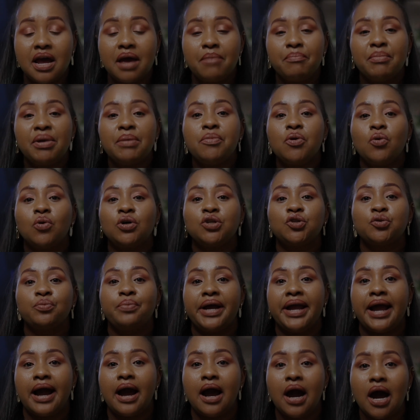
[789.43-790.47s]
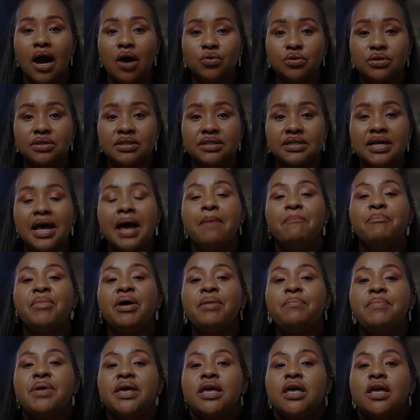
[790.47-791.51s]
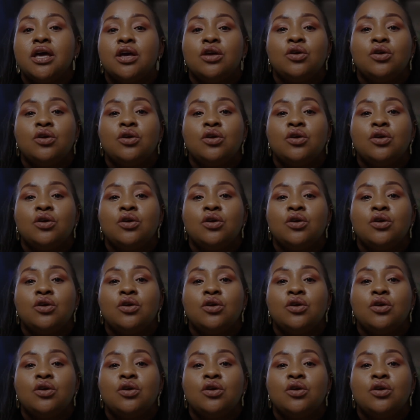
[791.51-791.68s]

maybe you want to buy a house, maybe